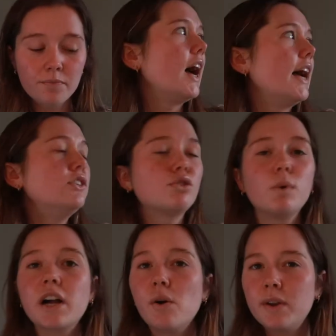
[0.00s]
I just
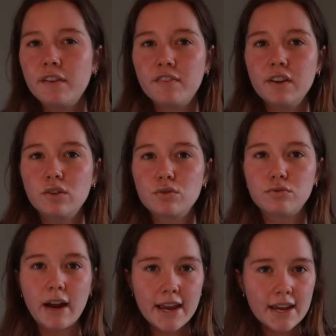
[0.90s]
work out when it feels
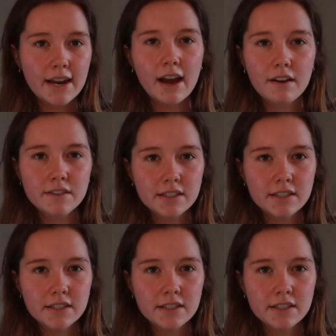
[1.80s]
right, and I have a